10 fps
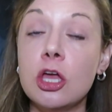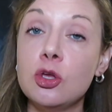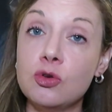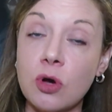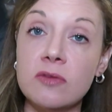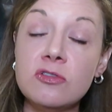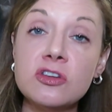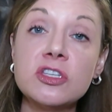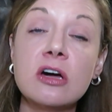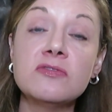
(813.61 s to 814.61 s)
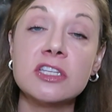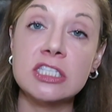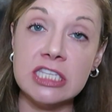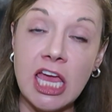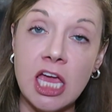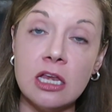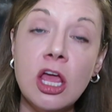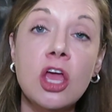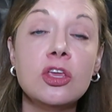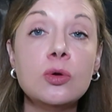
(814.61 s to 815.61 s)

You drive yourself insane,